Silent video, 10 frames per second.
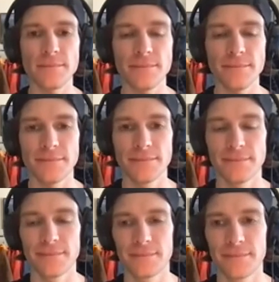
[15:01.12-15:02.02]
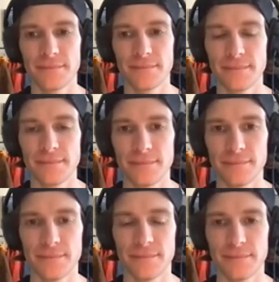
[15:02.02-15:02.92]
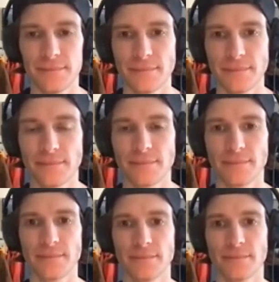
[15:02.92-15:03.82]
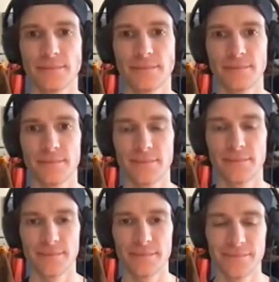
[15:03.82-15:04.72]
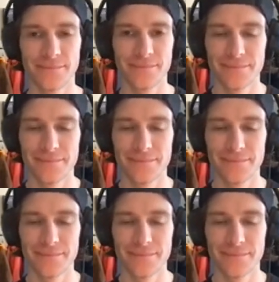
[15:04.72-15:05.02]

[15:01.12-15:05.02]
(silent)